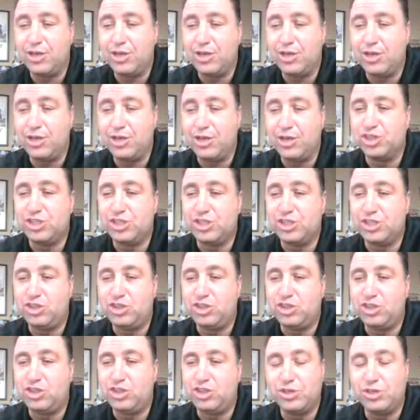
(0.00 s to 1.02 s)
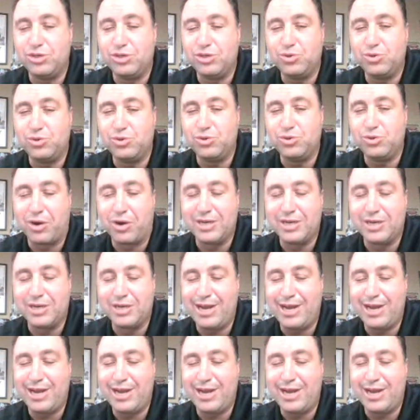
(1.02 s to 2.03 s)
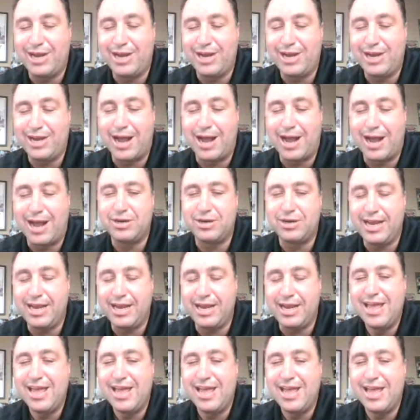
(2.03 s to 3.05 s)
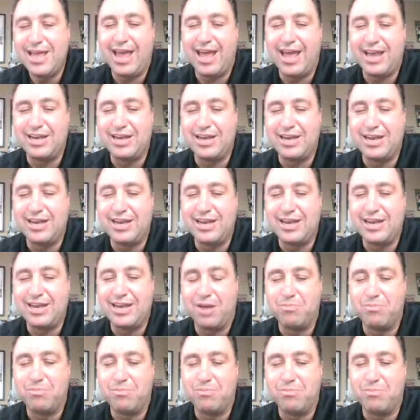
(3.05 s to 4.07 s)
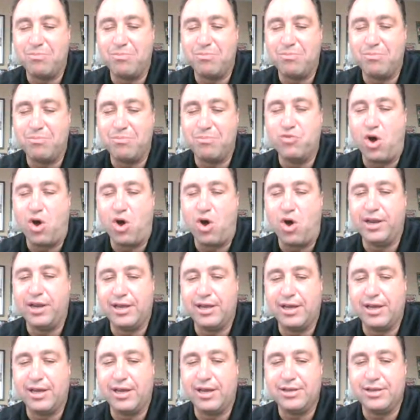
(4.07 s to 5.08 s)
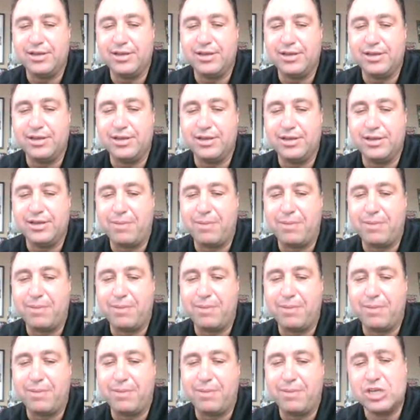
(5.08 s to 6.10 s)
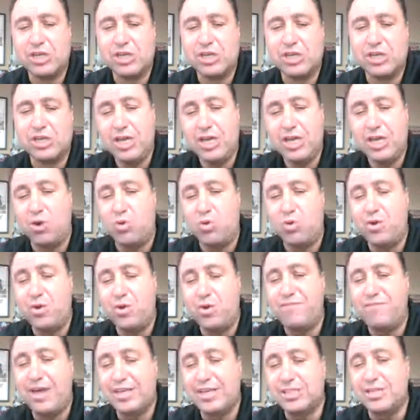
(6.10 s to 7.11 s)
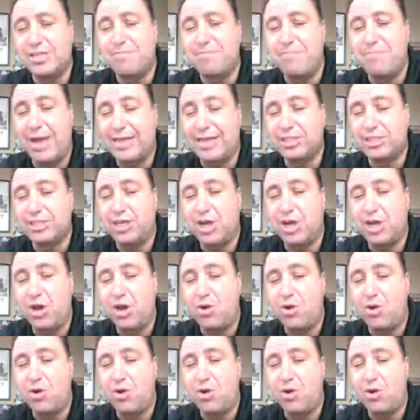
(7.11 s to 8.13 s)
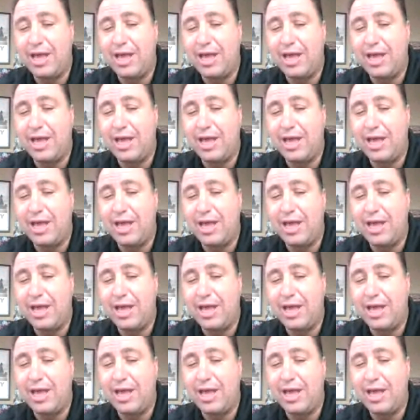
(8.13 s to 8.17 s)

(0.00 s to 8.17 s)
You just choose to partake or not partake and move on is probably the best. Who invests in Mexico?